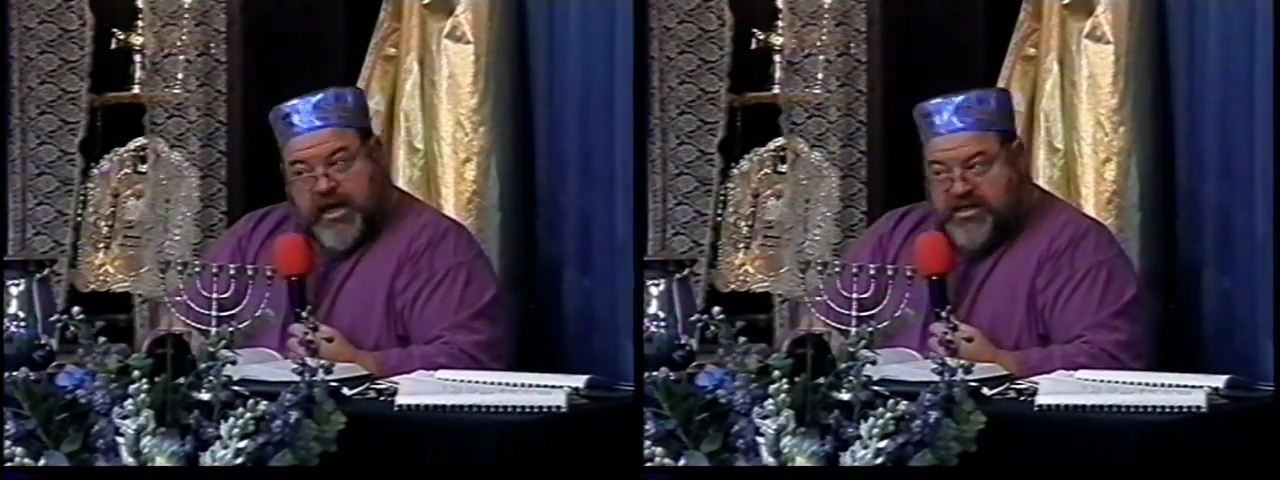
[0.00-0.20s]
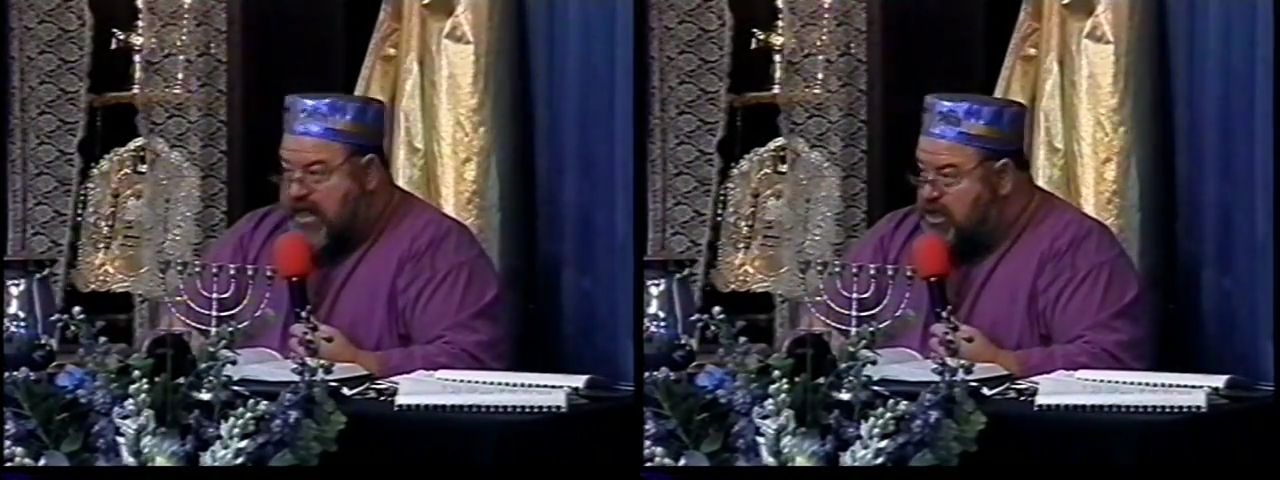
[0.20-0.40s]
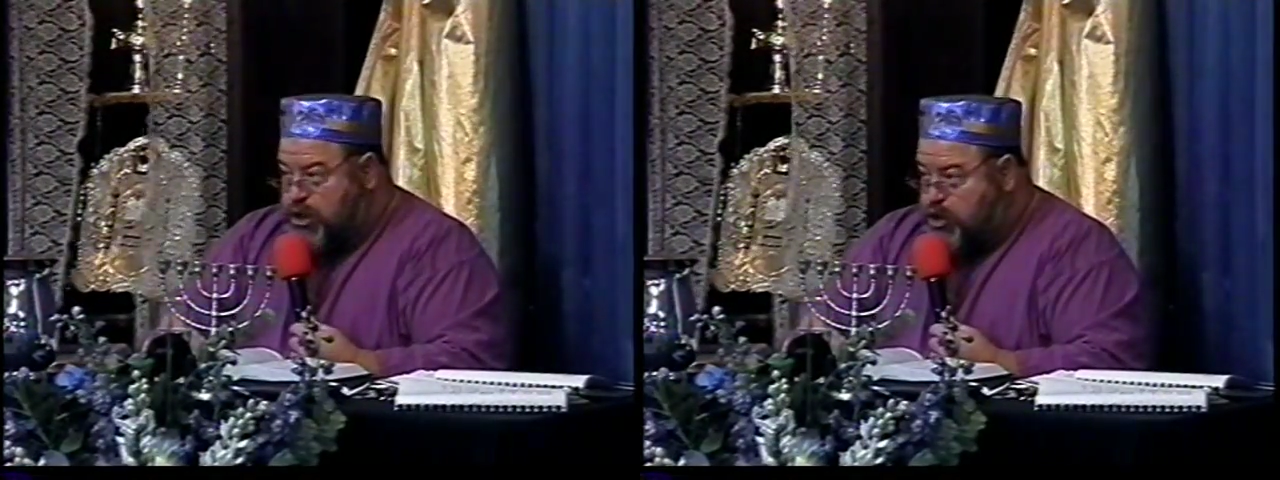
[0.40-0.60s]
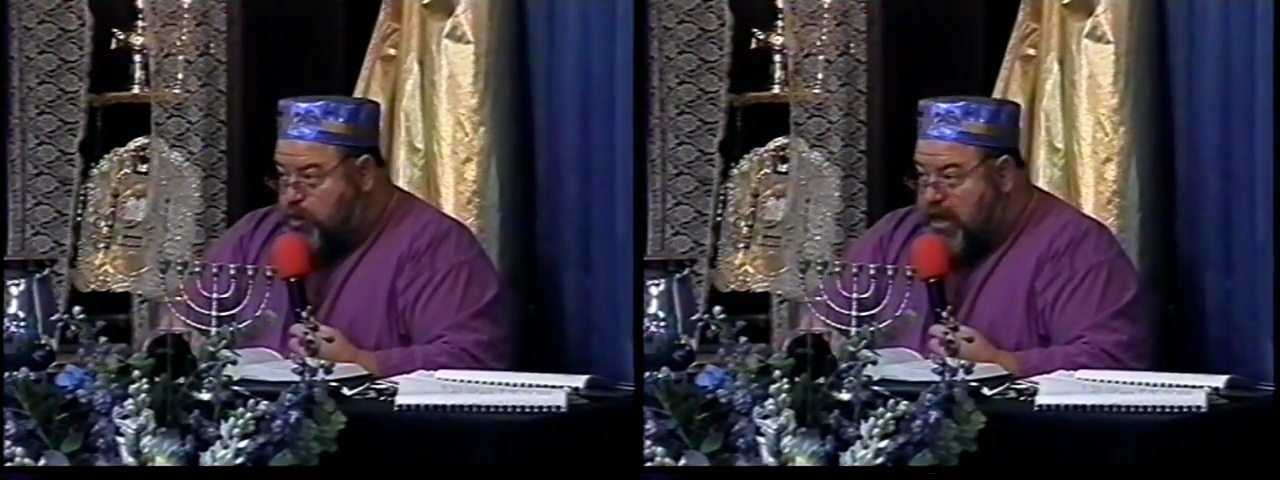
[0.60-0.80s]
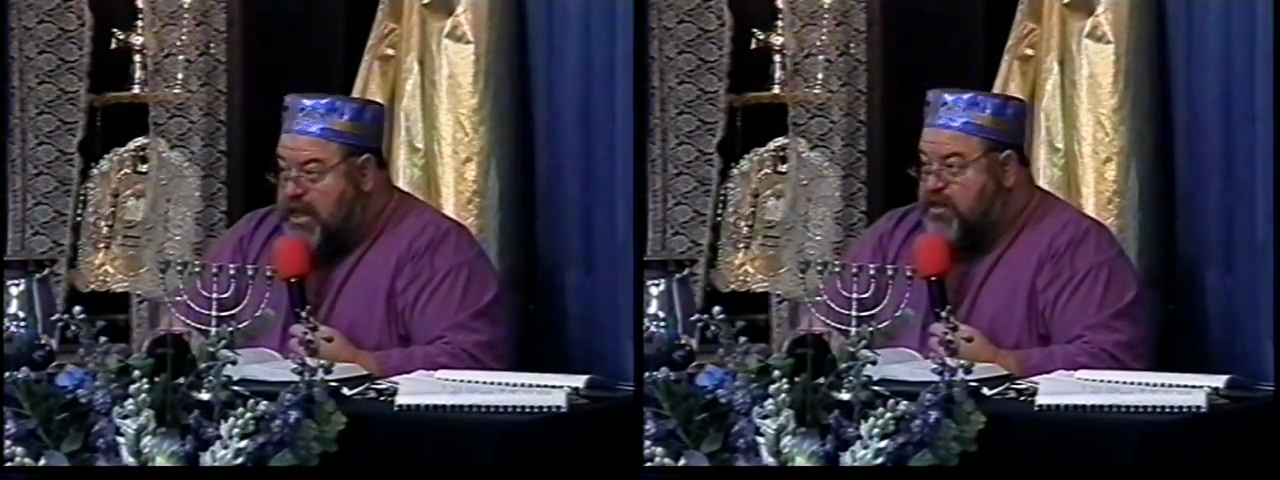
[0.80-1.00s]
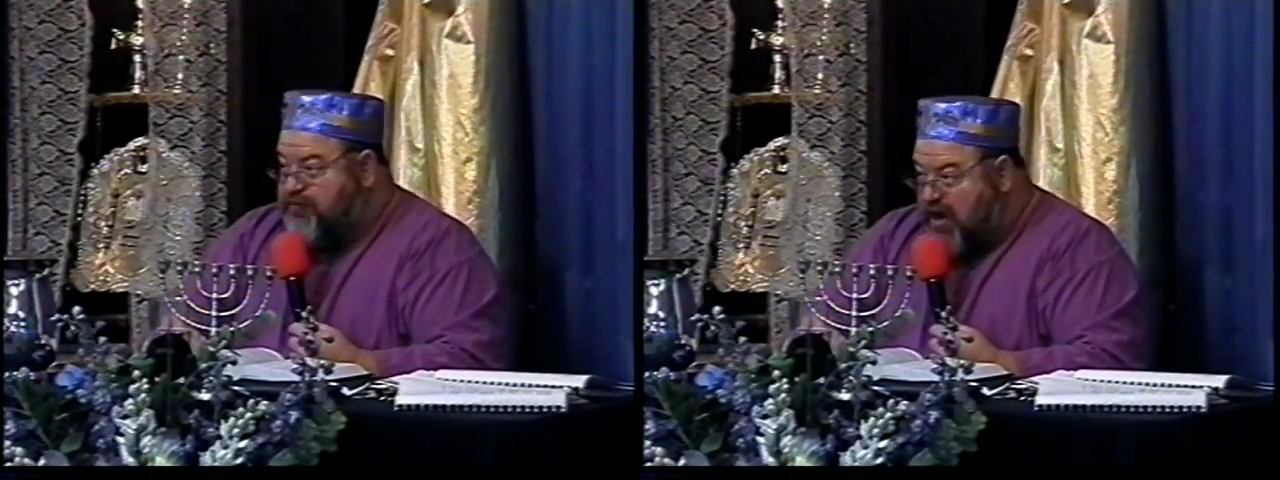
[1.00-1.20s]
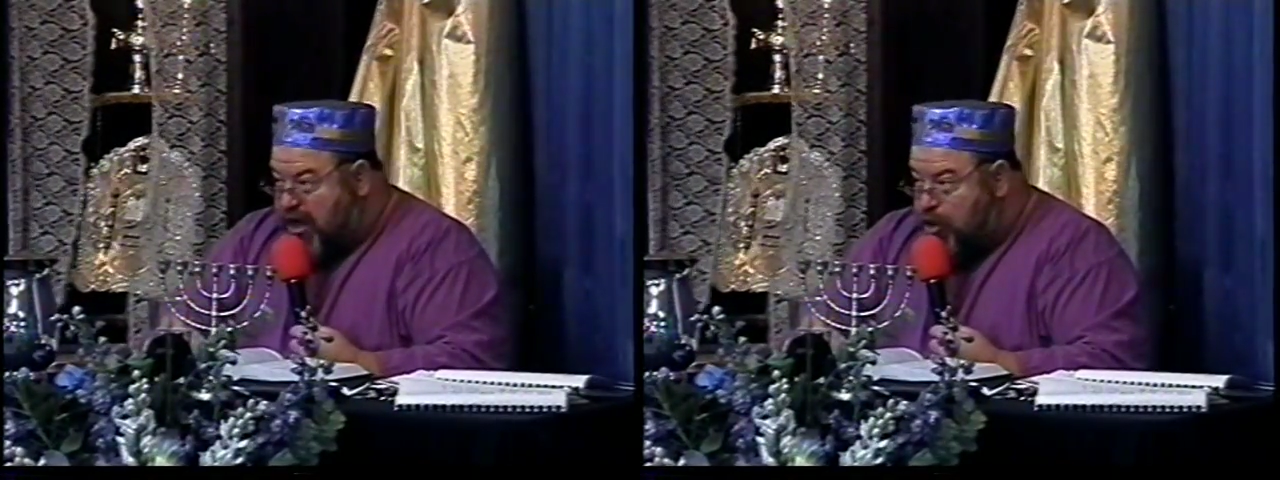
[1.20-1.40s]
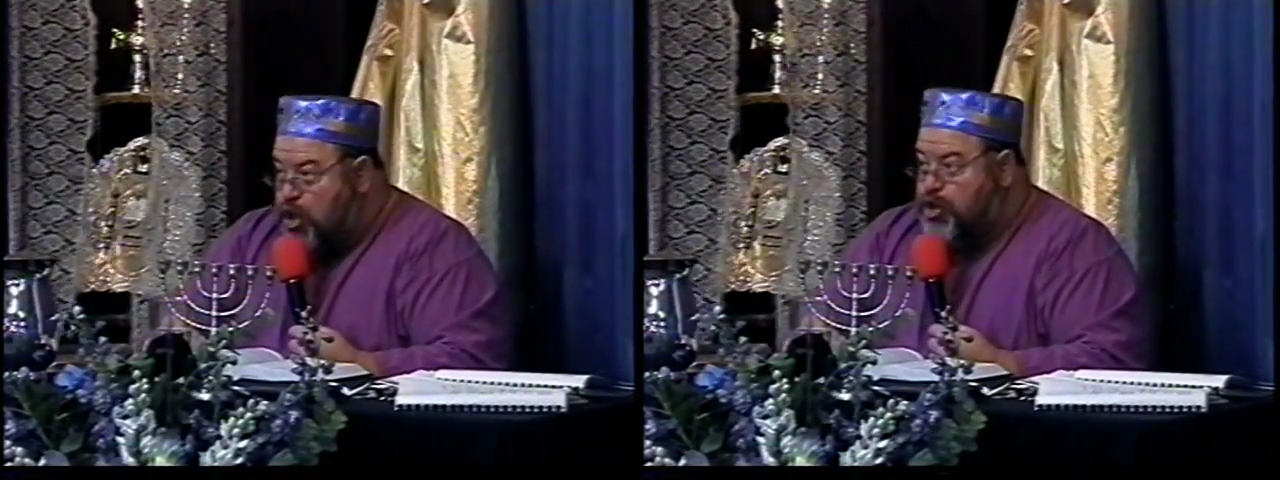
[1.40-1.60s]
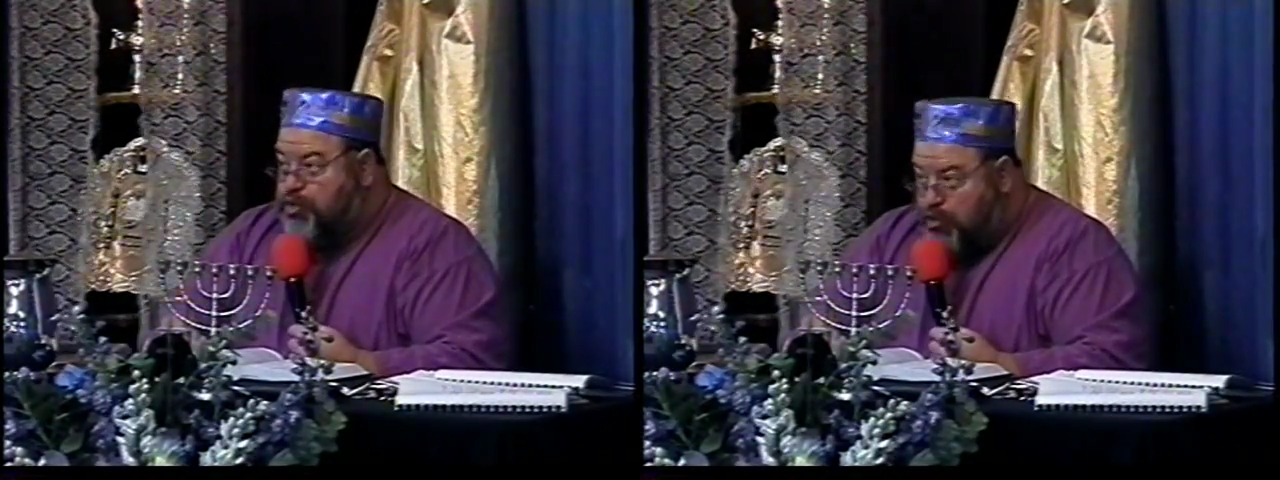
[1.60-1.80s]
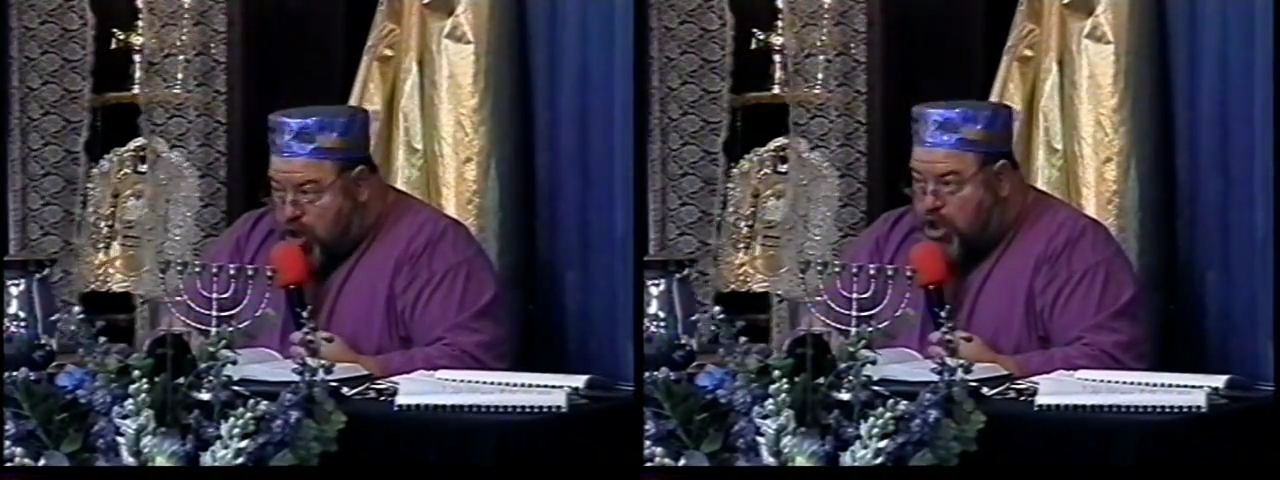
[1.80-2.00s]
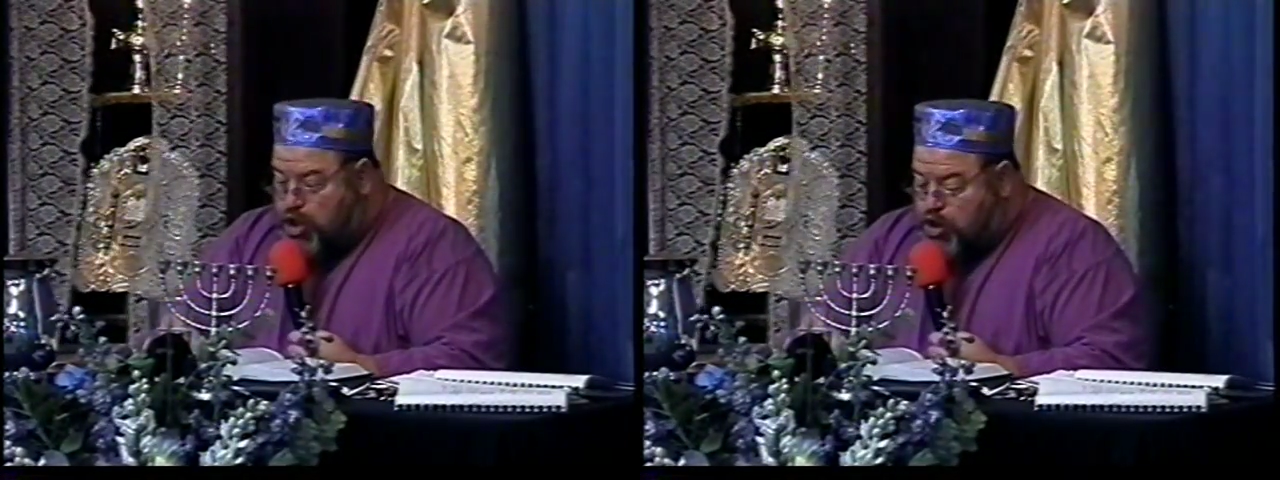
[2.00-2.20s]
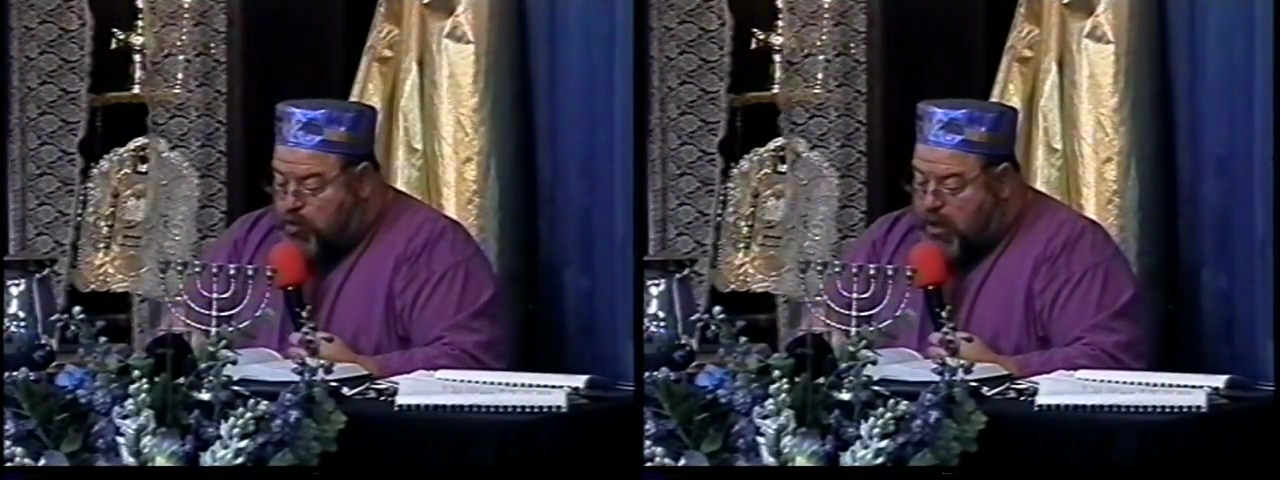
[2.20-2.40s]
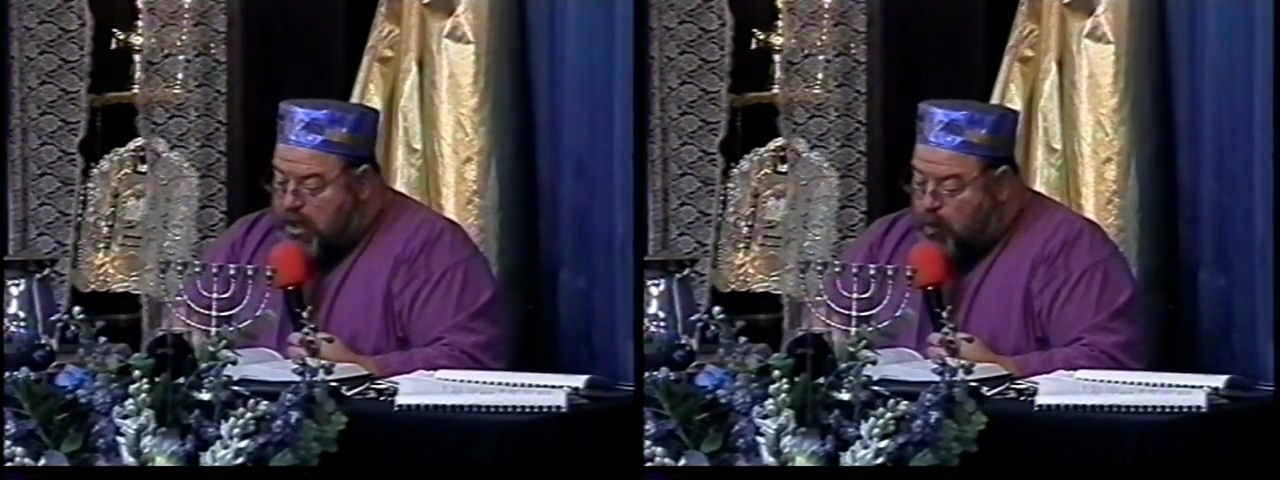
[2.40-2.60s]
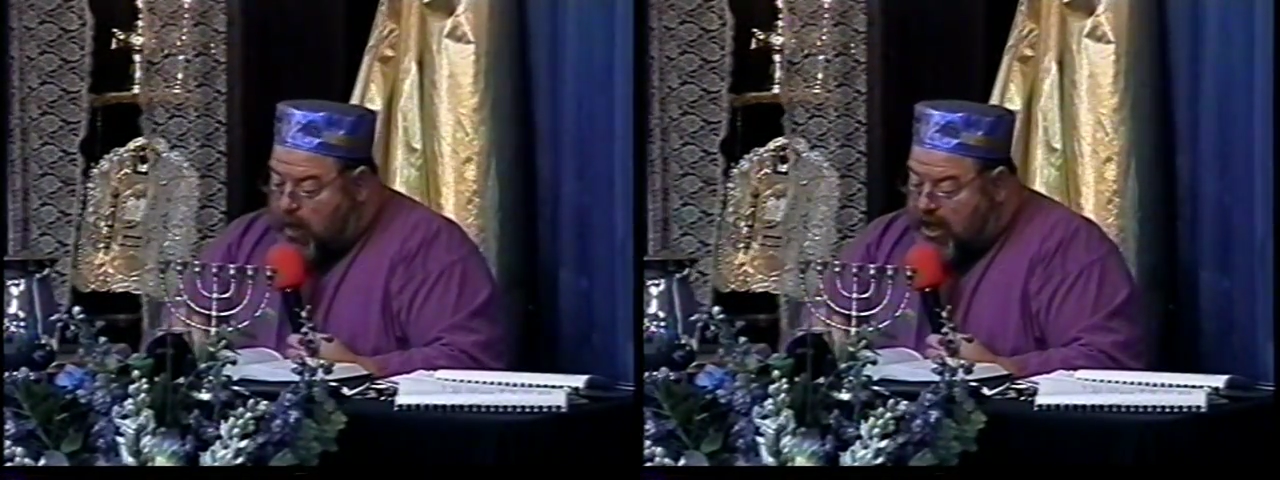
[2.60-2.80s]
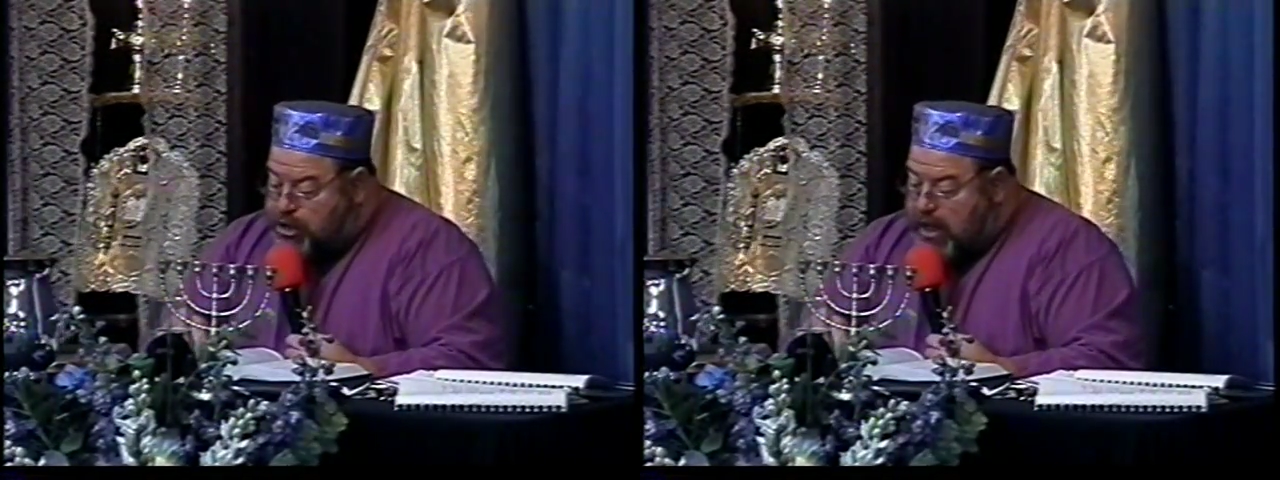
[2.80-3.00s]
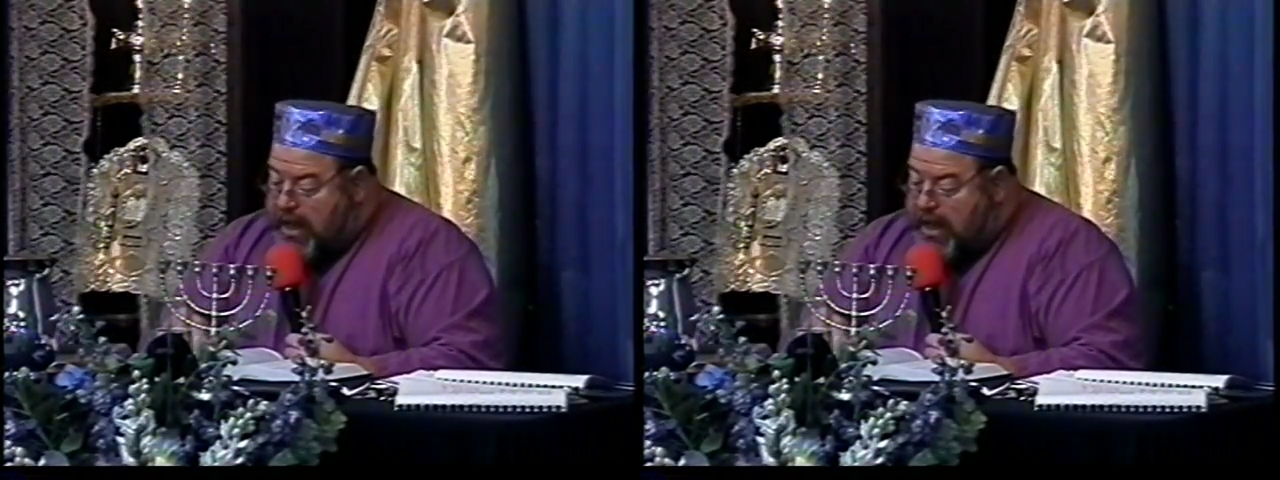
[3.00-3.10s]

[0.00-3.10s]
It's not Yeshua, the Father through Yeshua. Watch.